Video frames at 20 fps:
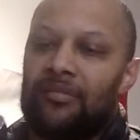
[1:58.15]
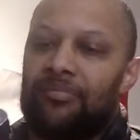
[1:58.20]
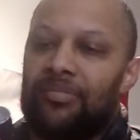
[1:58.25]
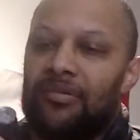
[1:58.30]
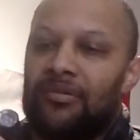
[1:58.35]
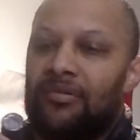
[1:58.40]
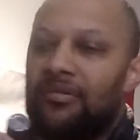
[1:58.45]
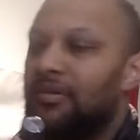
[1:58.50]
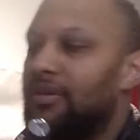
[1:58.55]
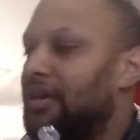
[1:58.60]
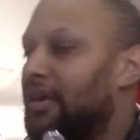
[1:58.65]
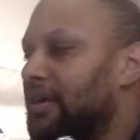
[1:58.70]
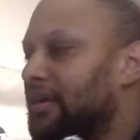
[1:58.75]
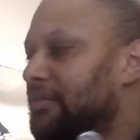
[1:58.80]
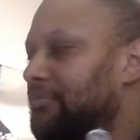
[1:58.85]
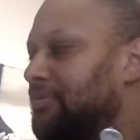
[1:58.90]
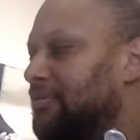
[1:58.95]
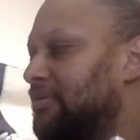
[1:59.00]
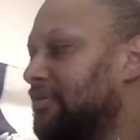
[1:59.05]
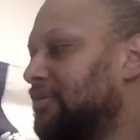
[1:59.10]
pull the
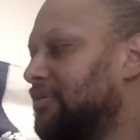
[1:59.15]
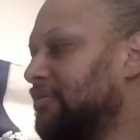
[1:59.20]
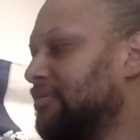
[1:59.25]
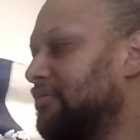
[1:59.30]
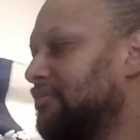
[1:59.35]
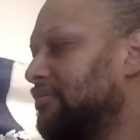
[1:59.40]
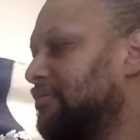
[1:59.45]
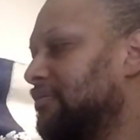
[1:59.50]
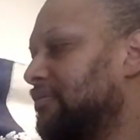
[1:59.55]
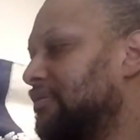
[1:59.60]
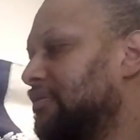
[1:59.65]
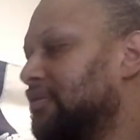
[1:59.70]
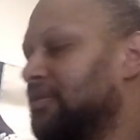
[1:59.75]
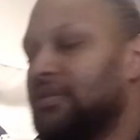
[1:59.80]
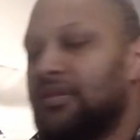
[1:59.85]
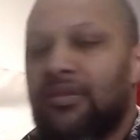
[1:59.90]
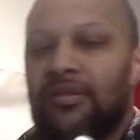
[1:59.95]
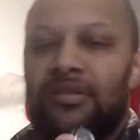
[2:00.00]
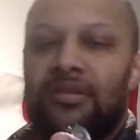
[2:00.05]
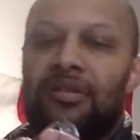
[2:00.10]
little
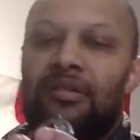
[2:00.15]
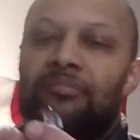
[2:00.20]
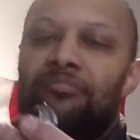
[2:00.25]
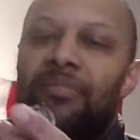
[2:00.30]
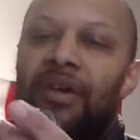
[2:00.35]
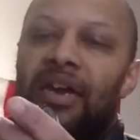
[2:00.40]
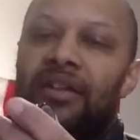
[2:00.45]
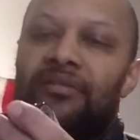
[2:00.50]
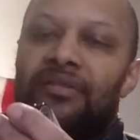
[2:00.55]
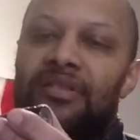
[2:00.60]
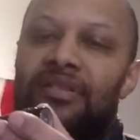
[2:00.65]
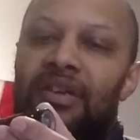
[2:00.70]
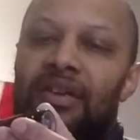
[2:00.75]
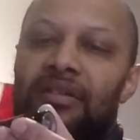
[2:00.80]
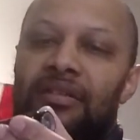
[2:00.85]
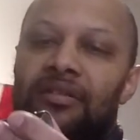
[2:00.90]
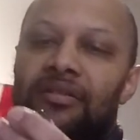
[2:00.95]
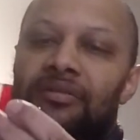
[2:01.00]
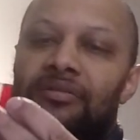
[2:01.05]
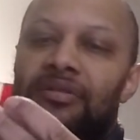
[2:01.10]
battery's not
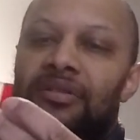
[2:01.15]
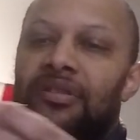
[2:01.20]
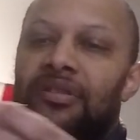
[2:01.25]
included